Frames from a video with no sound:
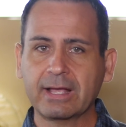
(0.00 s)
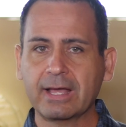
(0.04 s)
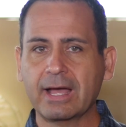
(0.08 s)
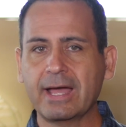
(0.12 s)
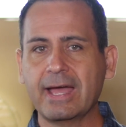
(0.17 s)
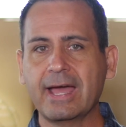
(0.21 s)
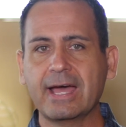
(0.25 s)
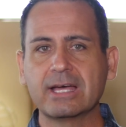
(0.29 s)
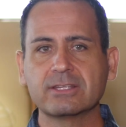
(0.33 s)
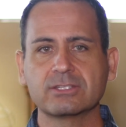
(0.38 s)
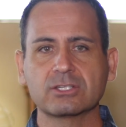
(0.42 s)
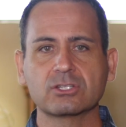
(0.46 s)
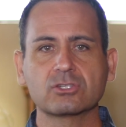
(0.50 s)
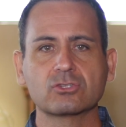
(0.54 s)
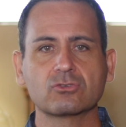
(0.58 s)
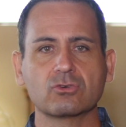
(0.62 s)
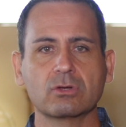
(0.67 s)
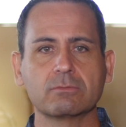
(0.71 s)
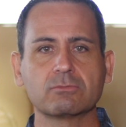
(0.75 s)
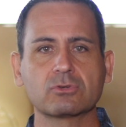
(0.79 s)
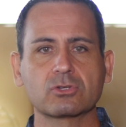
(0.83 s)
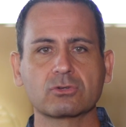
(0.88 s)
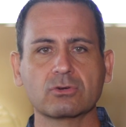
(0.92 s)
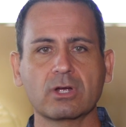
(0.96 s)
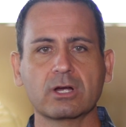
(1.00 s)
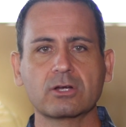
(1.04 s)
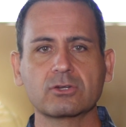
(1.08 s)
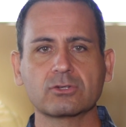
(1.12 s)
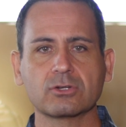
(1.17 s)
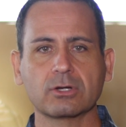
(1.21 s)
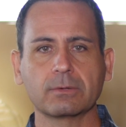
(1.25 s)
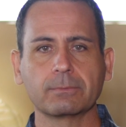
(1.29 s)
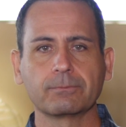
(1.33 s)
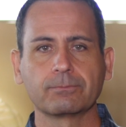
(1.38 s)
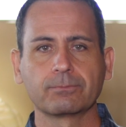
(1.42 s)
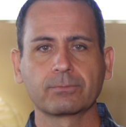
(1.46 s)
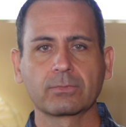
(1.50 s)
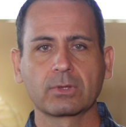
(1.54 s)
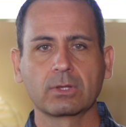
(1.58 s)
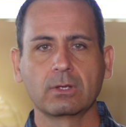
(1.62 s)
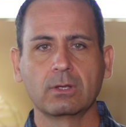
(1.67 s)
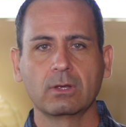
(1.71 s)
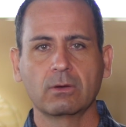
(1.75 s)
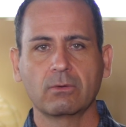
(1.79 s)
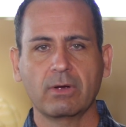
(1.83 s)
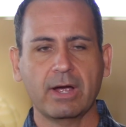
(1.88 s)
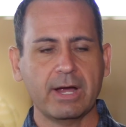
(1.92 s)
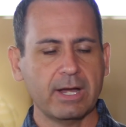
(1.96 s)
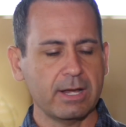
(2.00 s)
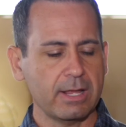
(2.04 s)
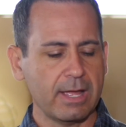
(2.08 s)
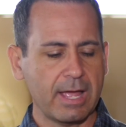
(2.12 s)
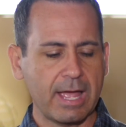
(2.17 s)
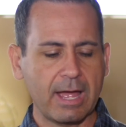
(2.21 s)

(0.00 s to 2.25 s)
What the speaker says: guy has extreme structure, right?